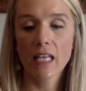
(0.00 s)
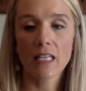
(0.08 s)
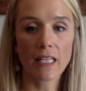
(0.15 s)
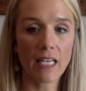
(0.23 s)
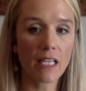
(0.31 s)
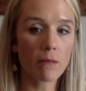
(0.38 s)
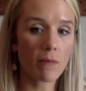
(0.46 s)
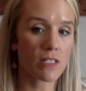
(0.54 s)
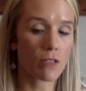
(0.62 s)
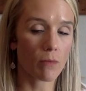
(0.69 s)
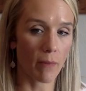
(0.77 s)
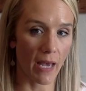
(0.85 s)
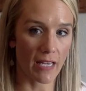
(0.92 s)
Lean
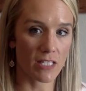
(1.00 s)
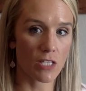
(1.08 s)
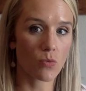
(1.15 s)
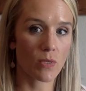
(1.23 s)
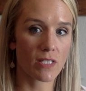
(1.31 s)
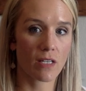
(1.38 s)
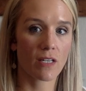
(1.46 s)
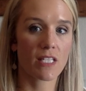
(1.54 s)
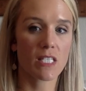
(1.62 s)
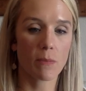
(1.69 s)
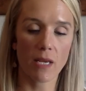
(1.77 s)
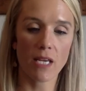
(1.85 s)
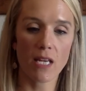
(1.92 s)
muscle mass is what's going to
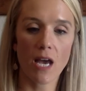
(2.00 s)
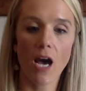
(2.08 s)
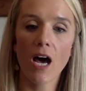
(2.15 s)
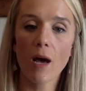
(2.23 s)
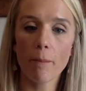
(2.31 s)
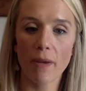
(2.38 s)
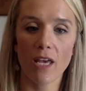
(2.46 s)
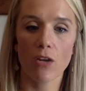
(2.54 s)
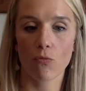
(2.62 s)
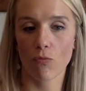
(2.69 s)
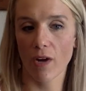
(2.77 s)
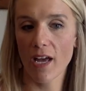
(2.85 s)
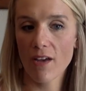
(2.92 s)
speed up and
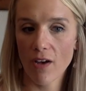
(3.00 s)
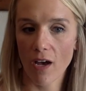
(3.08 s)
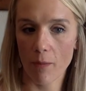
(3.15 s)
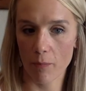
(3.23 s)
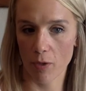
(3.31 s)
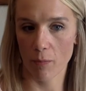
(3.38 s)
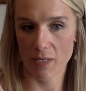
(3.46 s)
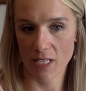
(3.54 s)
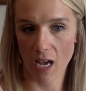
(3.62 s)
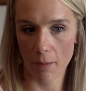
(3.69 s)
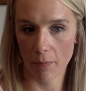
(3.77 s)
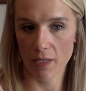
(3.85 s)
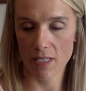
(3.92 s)
rev up your
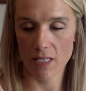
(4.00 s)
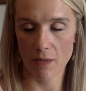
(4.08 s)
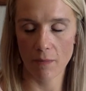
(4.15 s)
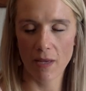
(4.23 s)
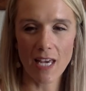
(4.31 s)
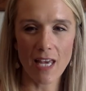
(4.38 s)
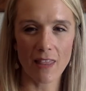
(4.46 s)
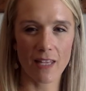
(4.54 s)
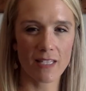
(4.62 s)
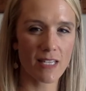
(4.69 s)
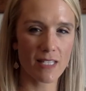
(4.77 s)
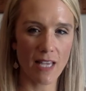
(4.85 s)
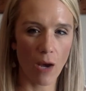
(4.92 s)
metabolism.
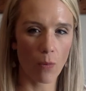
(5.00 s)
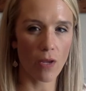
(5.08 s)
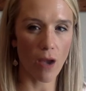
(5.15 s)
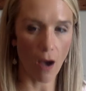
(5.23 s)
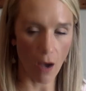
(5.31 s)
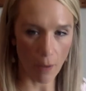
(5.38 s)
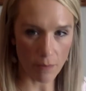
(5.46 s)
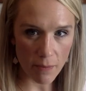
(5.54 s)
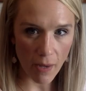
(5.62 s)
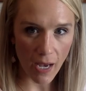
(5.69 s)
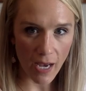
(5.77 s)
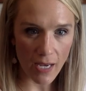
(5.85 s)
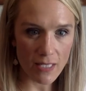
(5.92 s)
This is how we
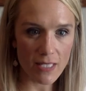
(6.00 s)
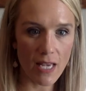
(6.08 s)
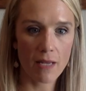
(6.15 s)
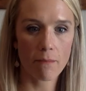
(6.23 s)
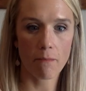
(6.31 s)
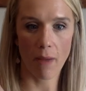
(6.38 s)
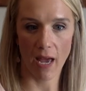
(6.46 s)
optimize and